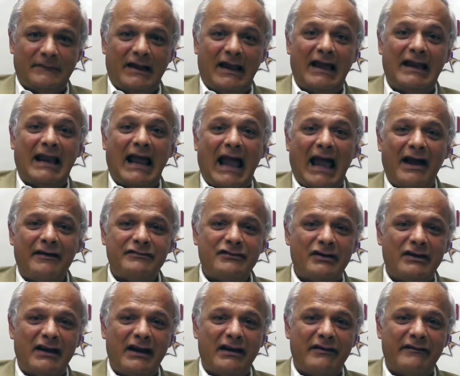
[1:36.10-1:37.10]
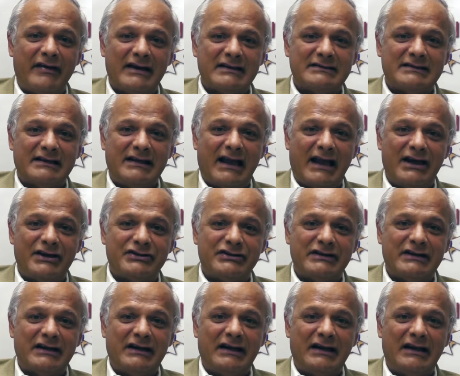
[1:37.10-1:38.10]
And after the
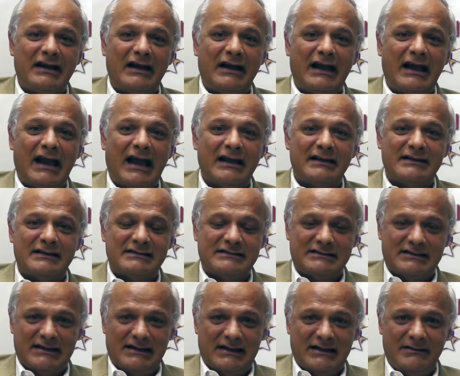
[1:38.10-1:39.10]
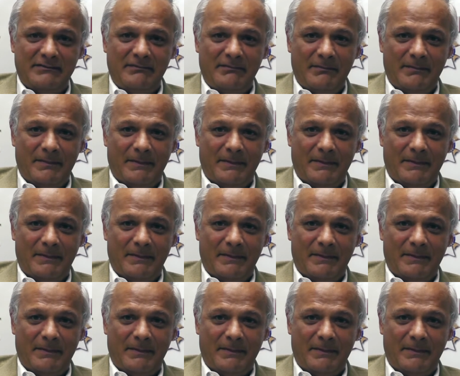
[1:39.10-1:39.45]
investigation at the scene,